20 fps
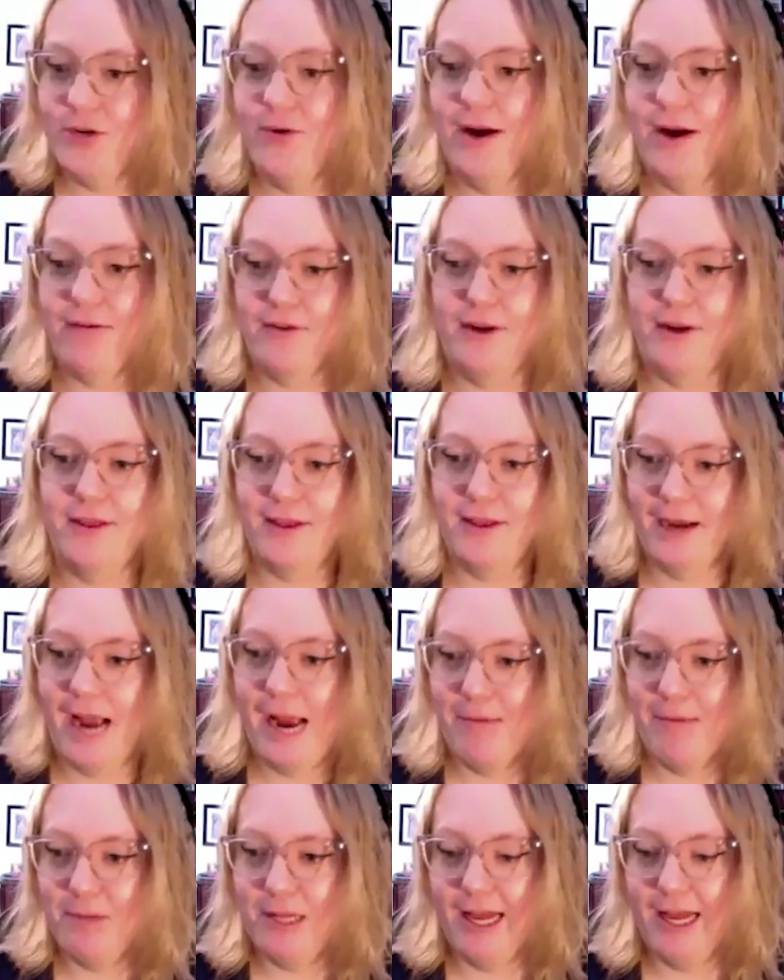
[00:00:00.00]
everything
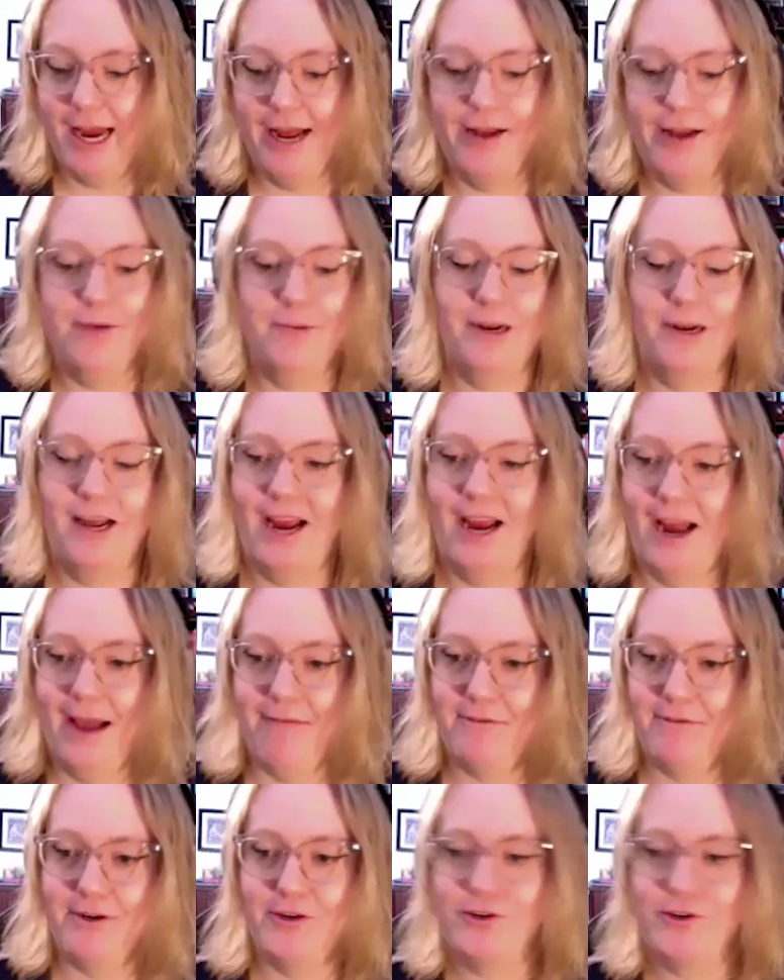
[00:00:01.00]
I planned, but I
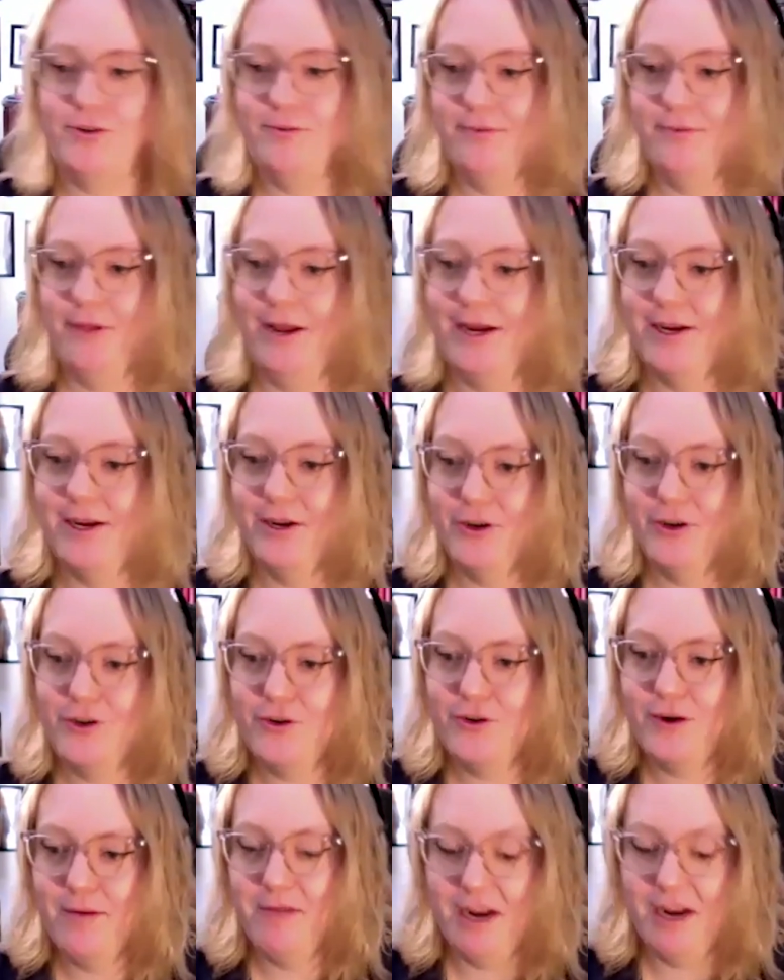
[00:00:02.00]
have to like
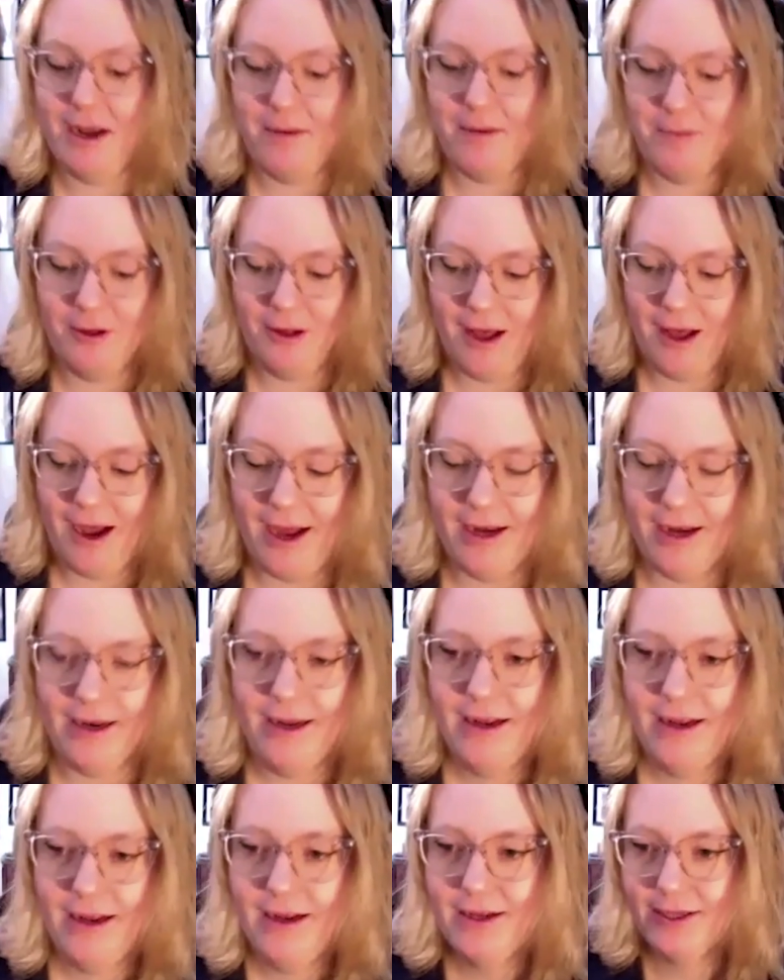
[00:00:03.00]
trim it up a lot.
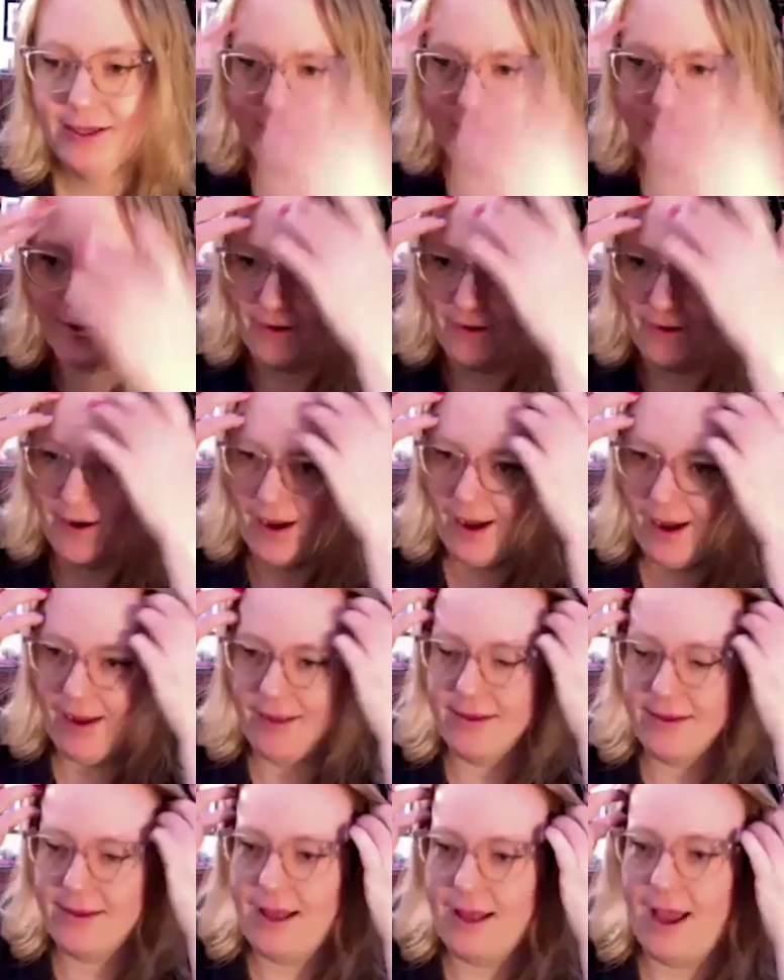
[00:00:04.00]
So
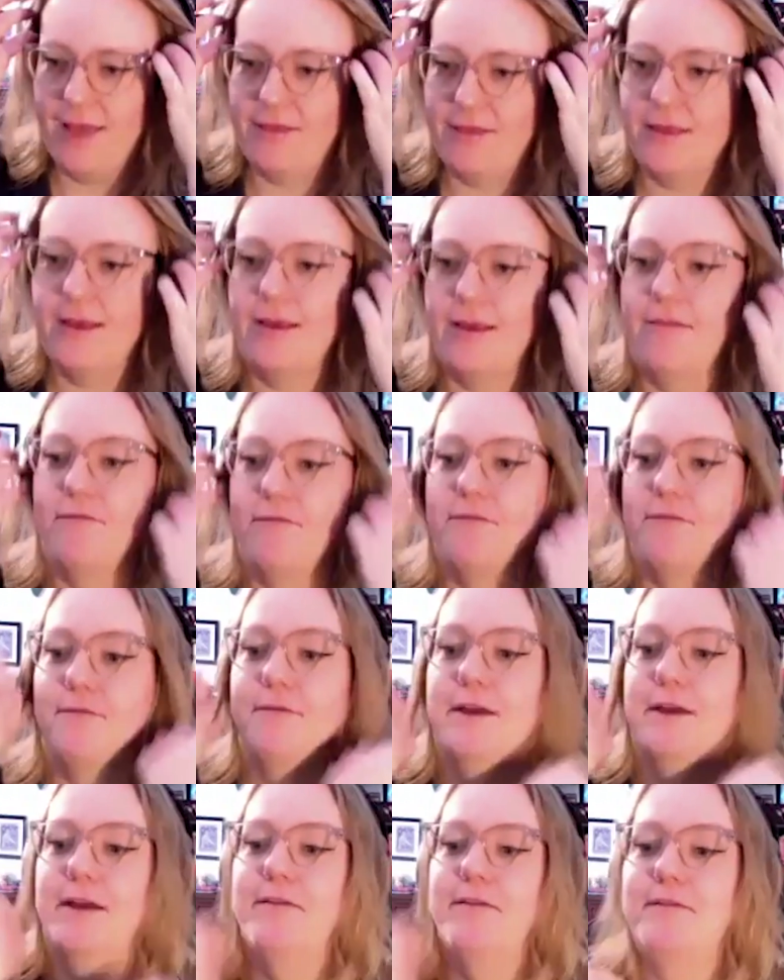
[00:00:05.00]
I think
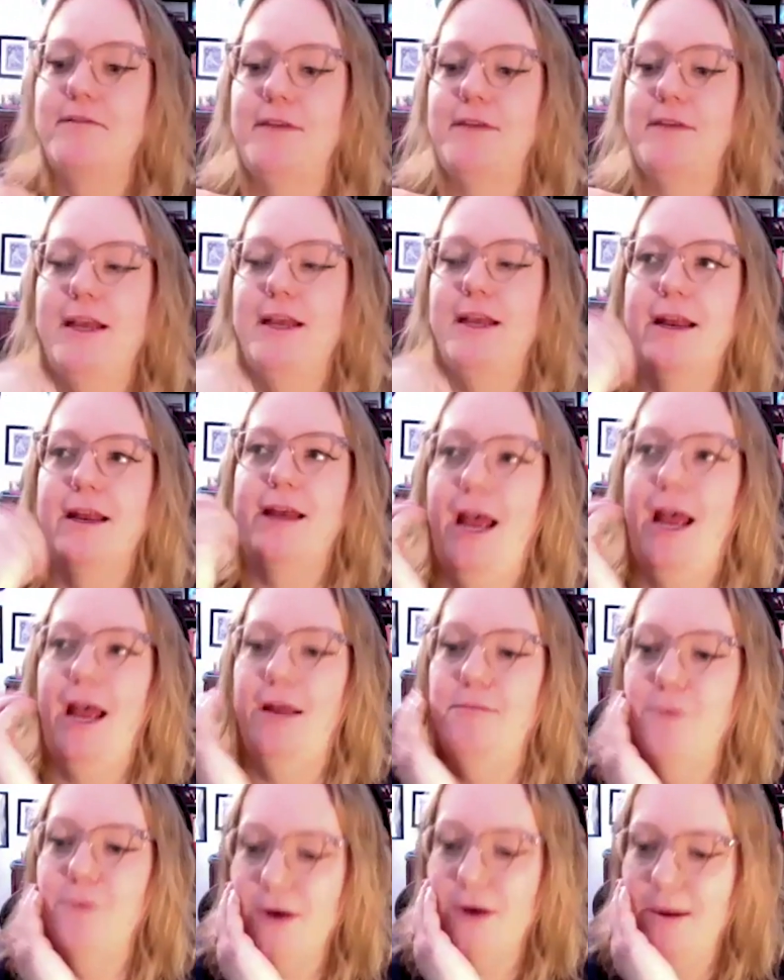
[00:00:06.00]
if he had
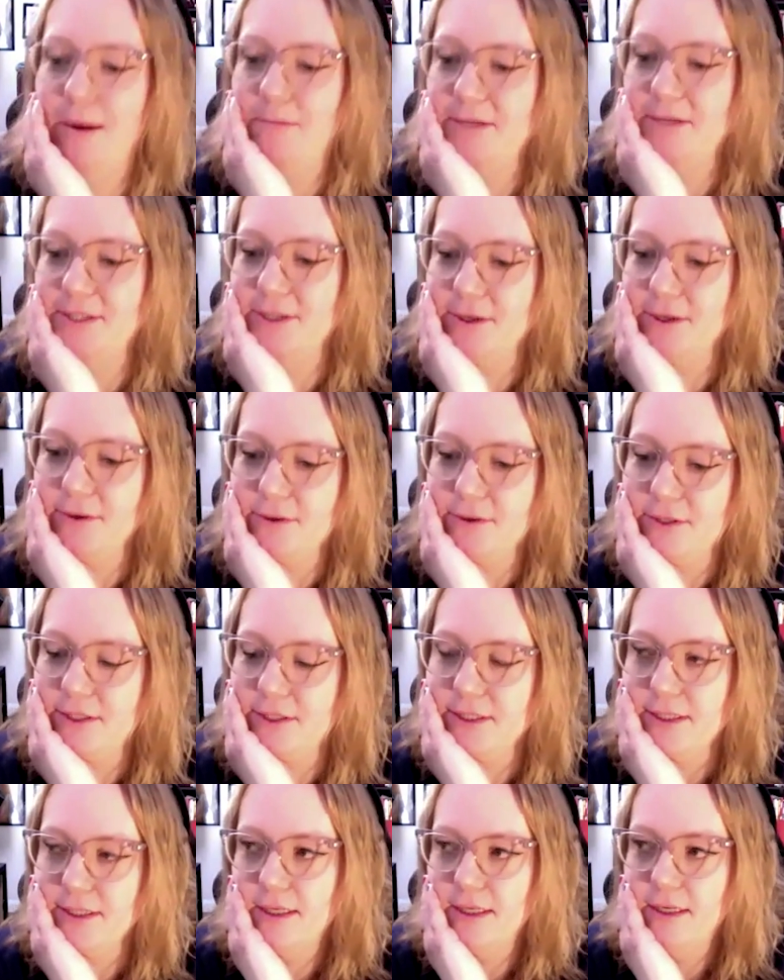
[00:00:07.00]
had more
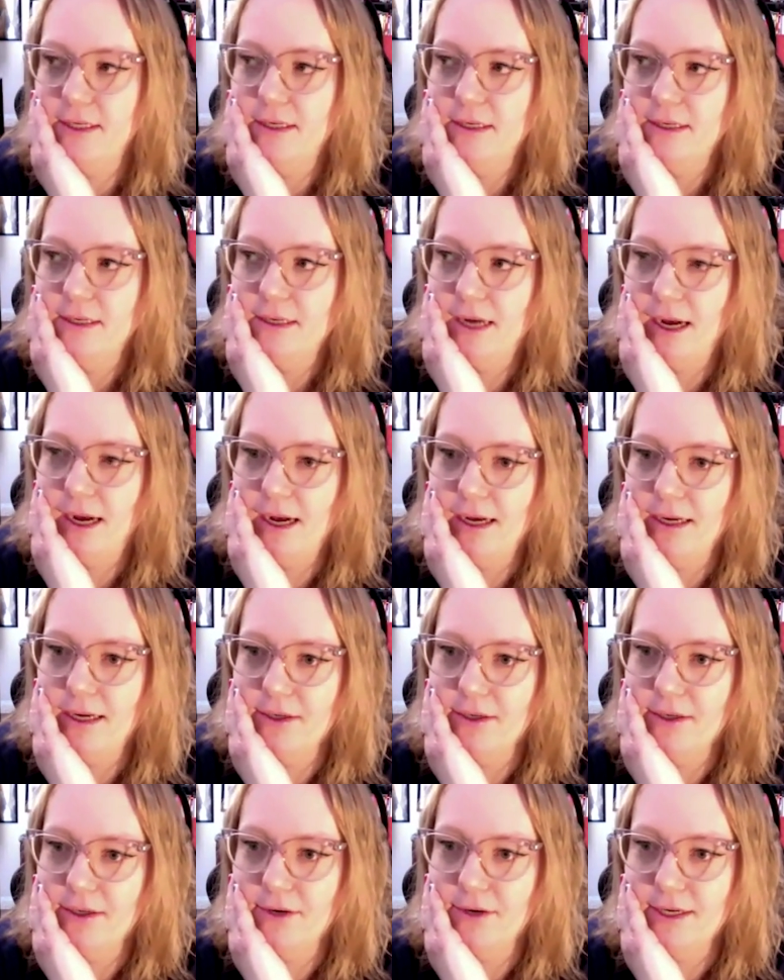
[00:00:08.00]
episodes
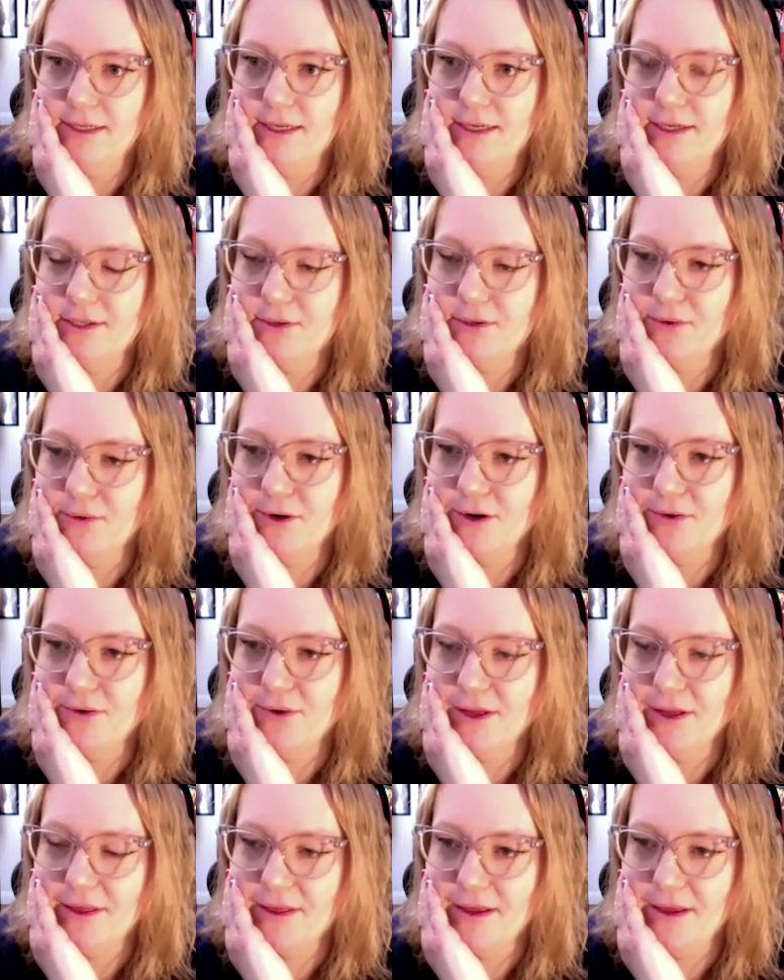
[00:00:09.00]
greenlit to work
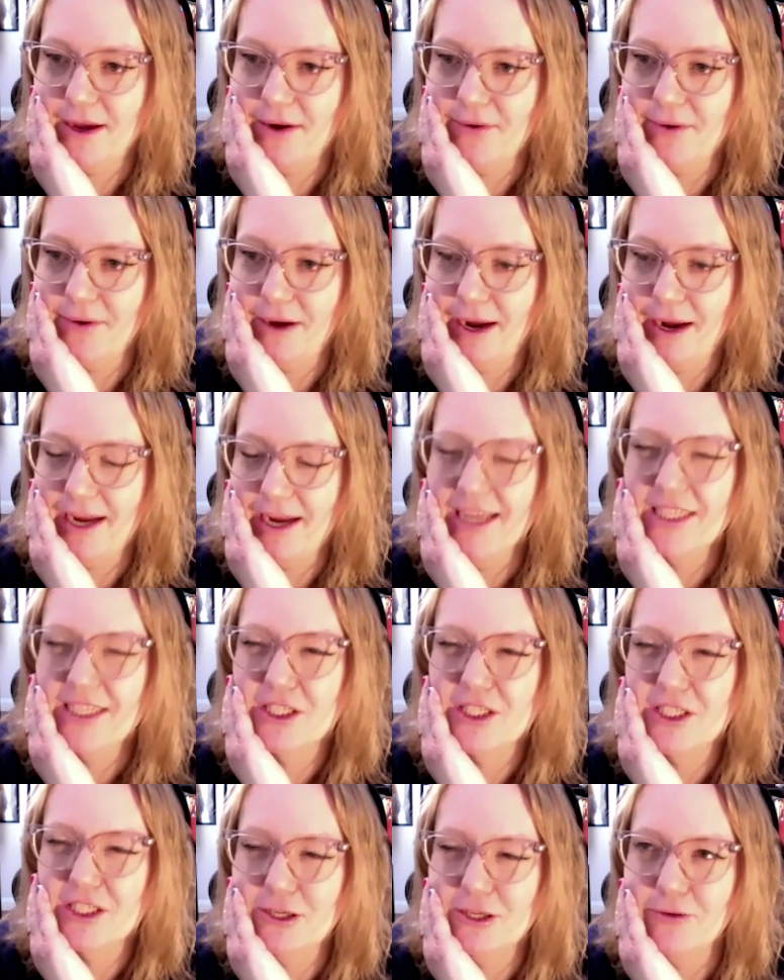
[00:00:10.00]
with, I
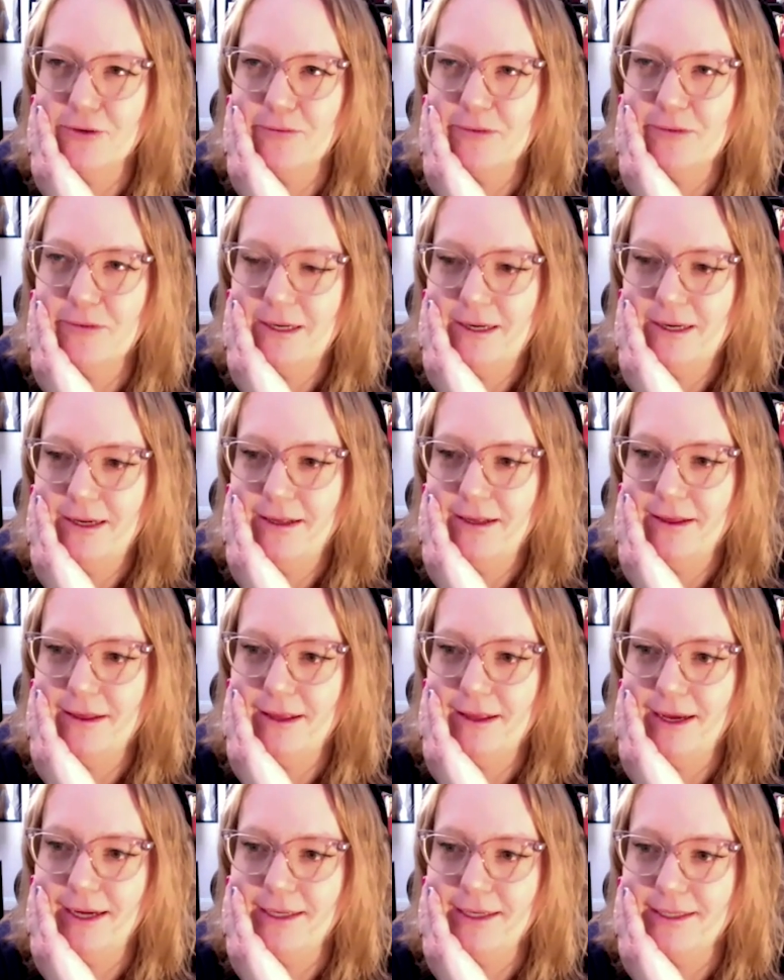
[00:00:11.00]
assume
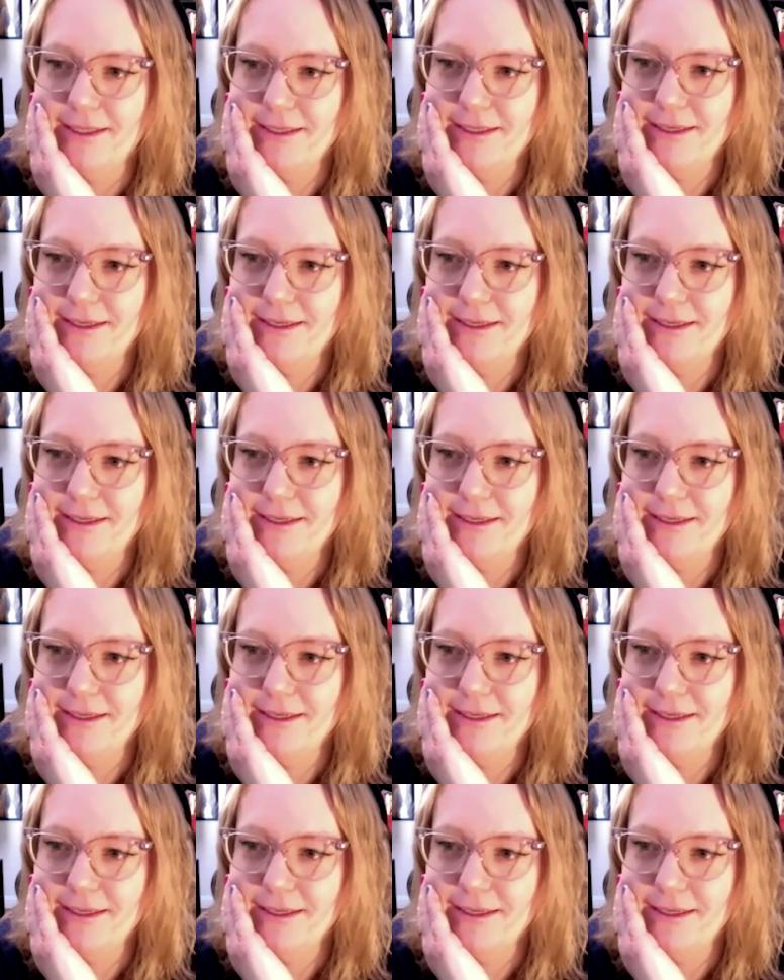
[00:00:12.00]
that